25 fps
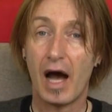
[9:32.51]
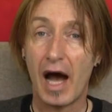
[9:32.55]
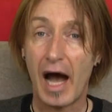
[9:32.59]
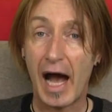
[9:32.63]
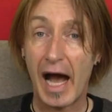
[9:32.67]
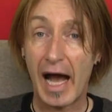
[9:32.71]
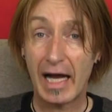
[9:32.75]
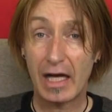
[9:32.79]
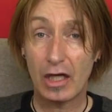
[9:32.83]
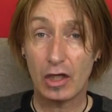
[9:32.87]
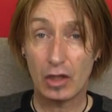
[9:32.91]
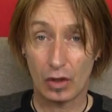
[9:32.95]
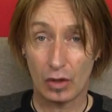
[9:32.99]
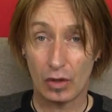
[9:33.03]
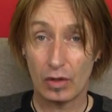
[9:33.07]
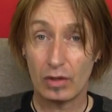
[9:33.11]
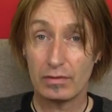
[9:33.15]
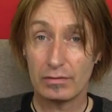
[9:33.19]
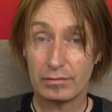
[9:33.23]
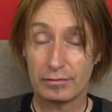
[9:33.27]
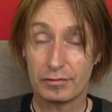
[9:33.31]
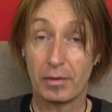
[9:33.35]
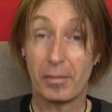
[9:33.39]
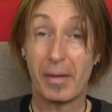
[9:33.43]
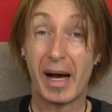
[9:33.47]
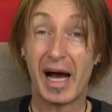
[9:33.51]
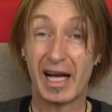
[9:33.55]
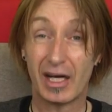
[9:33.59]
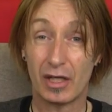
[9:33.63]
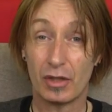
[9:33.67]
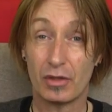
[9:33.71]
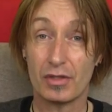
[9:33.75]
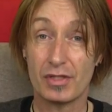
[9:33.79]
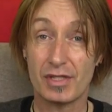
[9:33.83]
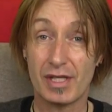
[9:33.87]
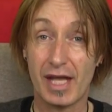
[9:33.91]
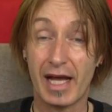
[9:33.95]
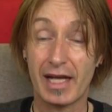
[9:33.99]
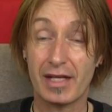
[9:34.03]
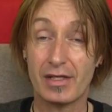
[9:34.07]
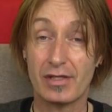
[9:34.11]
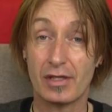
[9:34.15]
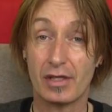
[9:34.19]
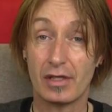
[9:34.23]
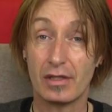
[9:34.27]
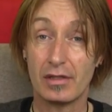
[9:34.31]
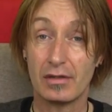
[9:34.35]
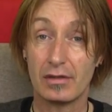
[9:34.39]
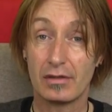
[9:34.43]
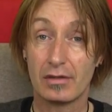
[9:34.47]
Anglo, from
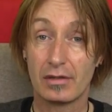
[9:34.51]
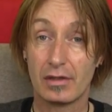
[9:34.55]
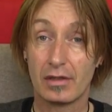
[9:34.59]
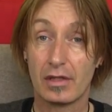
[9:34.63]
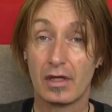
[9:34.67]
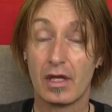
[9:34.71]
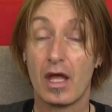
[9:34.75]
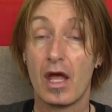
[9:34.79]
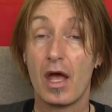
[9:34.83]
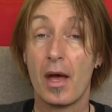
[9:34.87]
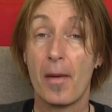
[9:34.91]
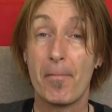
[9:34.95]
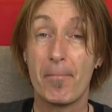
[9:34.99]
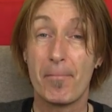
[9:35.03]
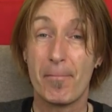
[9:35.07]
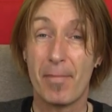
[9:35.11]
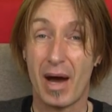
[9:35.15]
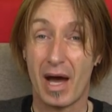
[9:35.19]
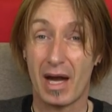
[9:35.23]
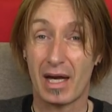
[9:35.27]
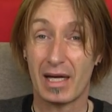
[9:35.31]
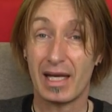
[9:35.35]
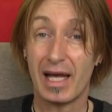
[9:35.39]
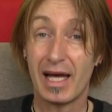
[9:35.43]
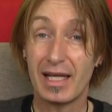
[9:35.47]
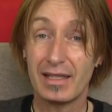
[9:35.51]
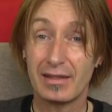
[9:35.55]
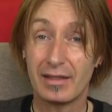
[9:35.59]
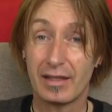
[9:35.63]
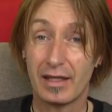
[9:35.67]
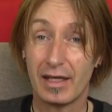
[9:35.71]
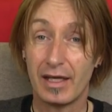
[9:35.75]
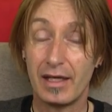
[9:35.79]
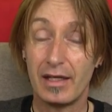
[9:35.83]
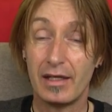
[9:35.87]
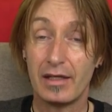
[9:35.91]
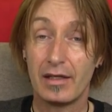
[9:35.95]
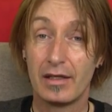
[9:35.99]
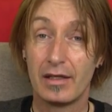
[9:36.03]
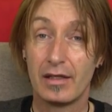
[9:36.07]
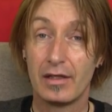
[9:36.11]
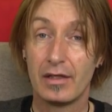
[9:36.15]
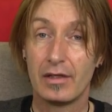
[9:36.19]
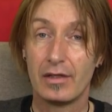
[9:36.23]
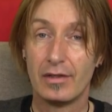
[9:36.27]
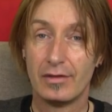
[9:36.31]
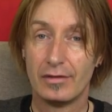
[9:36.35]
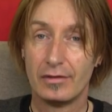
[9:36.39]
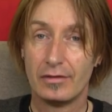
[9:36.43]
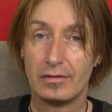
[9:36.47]
Anglo-Saxon, parlante,
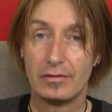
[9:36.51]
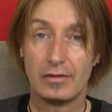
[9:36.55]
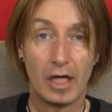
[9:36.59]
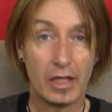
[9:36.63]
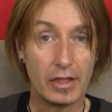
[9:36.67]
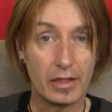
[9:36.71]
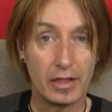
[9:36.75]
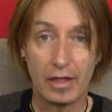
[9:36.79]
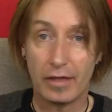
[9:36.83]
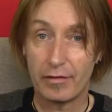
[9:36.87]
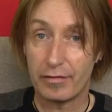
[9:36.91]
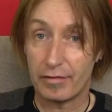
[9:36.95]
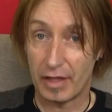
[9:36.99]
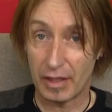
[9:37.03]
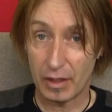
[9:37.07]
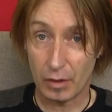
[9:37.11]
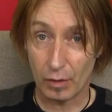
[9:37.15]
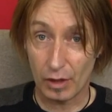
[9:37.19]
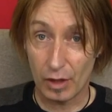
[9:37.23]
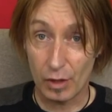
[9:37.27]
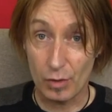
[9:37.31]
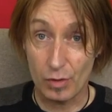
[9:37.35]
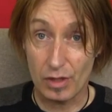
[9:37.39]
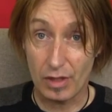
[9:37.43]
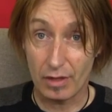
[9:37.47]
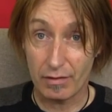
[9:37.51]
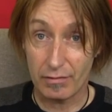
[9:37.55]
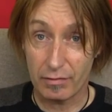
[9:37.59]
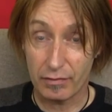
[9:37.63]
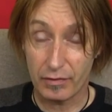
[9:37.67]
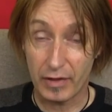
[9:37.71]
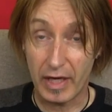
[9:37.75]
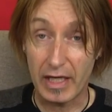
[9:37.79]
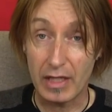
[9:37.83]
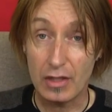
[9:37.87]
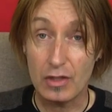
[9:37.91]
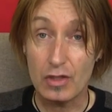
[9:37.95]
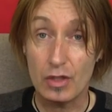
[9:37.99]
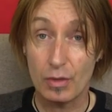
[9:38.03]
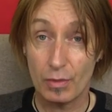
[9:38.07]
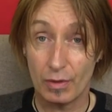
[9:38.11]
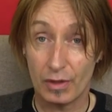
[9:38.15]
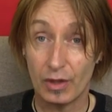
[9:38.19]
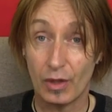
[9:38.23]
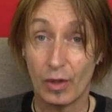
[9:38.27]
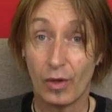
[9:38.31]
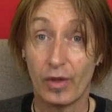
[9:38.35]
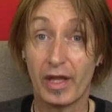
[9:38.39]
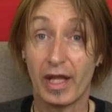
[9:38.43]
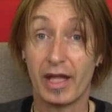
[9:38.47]
and if anyone who's done French, you would
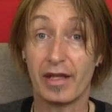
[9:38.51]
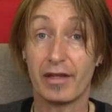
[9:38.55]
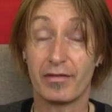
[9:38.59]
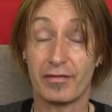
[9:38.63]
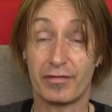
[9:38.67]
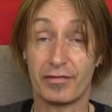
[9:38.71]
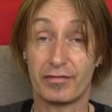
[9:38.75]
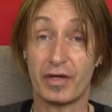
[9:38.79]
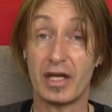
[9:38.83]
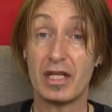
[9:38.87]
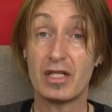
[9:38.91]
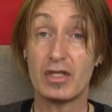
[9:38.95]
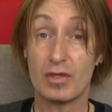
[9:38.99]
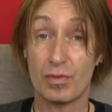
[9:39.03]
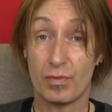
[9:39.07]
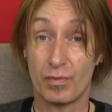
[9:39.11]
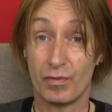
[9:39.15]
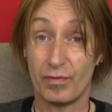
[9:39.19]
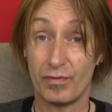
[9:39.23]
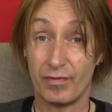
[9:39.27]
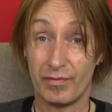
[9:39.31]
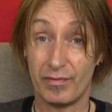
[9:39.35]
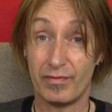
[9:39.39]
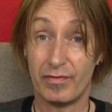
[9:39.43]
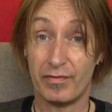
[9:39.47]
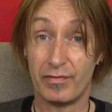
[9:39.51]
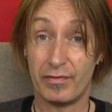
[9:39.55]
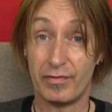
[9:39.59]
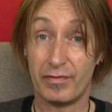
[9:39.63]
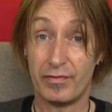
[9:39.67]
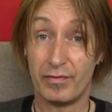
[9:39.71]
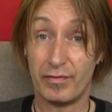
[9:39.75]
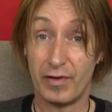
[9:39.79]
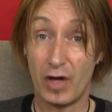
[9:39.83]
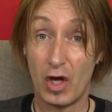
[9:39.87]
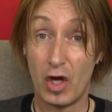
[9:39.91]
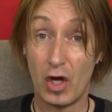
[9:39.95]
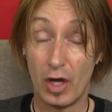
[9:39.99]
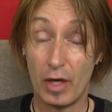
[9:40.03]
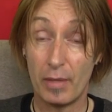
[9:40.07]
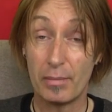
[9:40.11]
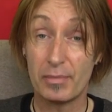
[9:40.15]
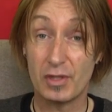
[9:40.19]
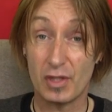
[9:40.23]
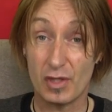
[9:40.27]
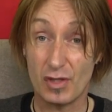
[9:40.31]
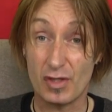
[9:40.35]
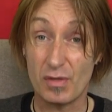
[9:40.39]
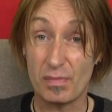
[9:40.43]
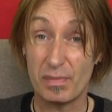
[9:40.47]
know that the French verb
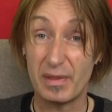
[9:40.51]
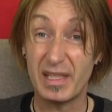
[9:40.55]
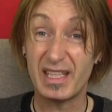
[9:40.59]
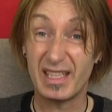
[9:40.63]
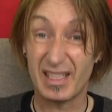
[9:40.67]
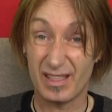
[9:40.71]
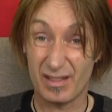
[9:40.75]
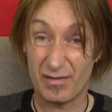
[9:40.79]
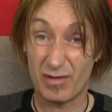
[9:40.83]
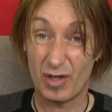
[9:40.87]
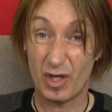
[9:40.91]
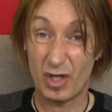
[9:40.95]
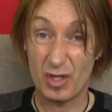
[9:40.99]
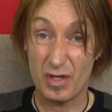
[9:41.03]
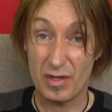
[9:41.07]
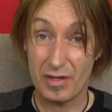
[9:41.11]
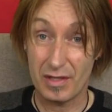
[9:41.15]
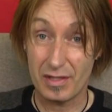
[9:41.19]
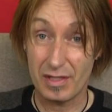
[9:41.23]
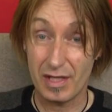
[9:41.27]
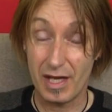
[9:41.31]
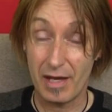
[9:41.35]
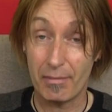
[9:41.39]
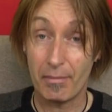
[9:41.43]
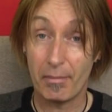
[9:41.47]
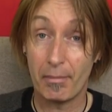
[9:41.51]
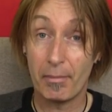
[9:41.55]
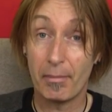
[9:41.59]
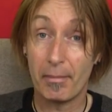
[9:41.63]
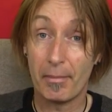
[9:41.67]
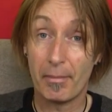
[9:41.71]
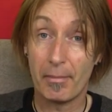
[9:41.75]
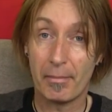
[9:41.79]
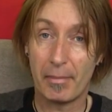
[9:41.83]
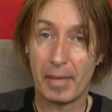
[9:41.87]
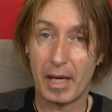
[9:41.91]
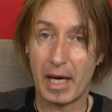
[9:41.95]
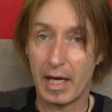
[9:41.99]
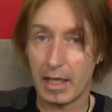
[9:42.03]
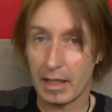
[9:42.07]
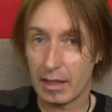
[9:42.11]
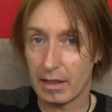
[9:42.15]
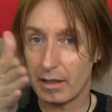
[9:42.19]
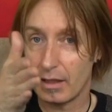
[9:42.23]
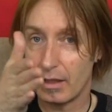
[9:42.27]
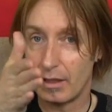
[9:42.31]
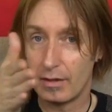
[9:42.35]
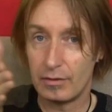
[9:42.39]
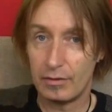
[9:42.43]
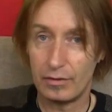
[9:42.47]
to speak is virtually the same. Parle,
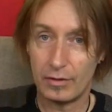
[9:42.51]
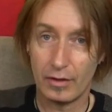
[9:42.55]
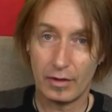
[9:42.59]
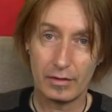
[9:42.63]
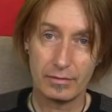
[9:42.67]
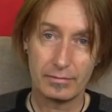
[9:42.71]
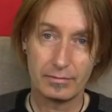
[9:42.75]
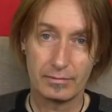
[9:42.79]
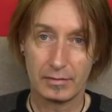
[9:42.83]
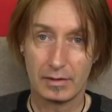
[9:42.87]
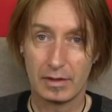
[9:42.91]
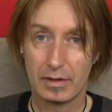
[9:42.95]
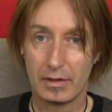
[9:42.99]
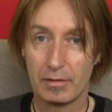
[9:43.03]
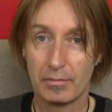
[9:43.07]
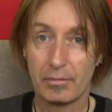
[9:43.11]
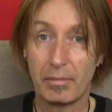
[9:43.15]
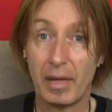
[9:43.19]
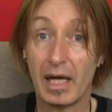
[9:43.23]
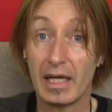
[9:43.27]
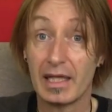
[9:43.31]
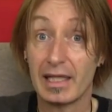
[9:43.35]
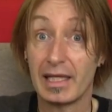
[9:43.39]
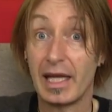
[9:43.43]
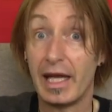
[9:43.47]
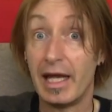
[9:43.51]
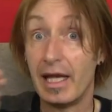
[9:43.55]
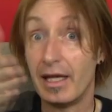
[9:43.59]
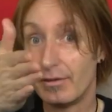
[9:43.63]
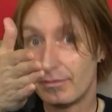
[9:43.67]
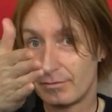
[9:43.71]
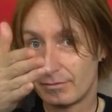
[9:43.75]
no? Parler.